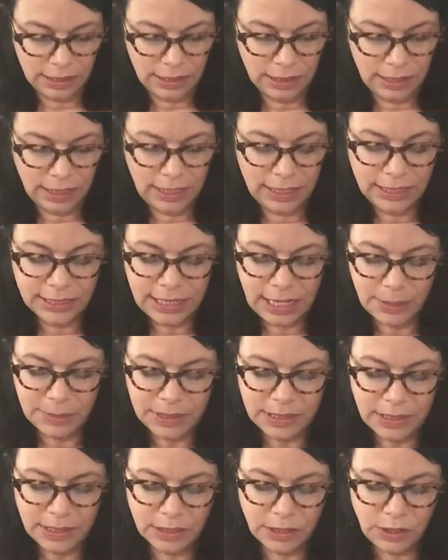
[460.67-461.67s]
It
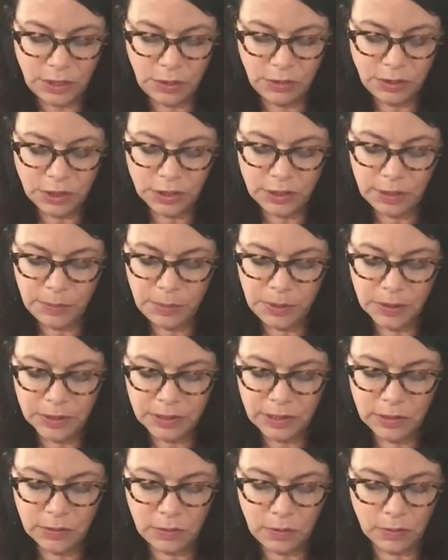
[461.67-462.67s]
examines the social and personal